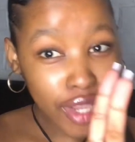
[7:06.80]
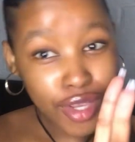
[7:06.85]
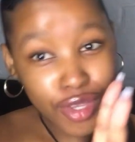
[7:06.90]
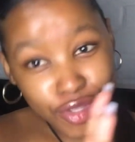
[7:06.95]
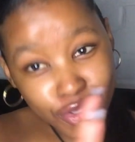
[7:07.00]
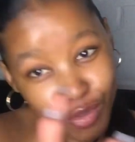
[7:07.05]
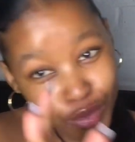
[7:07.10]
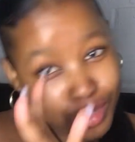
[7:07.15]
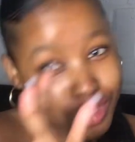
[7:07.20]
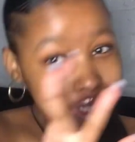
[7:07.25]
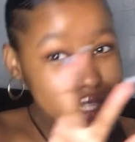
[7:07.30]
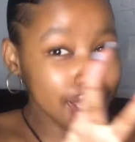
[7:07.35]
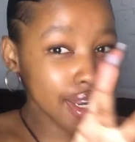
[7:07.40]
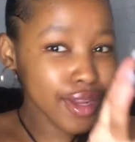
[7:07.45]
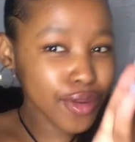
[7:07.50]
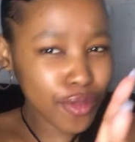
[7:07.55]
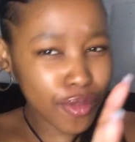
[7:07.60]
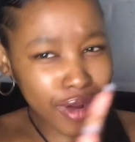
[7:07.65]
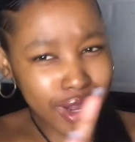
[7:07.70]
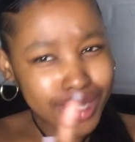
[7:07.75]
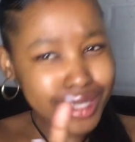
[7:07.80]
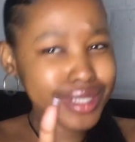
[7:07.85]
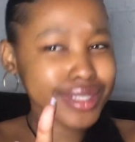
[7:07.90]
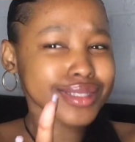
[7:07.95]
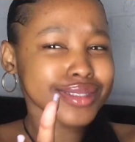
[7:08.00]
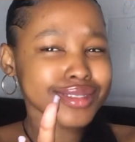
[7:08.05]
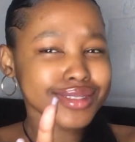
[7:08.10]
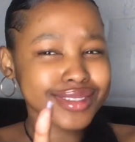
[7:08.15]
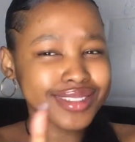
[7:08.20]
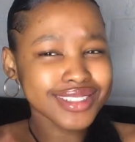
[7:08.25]
you study what?
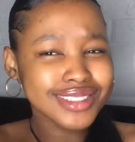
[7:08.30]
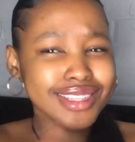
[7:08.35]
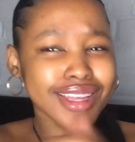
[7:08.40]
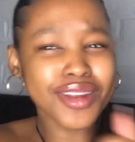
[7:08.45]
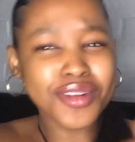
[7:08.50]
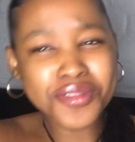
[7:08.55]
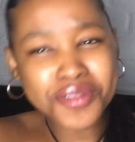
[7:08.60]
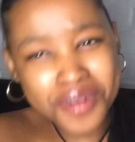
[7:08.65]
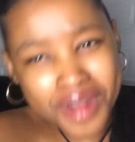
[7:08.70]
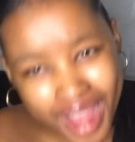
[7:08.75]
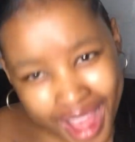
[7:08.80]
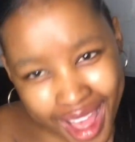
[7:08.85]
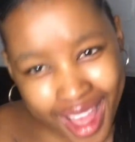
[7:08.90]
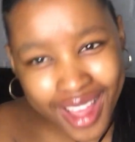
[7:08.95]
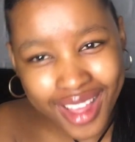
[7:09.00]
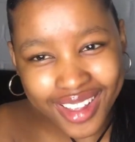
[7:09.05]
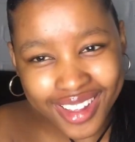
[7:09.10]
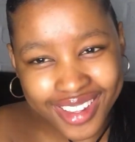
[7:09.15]
Study where?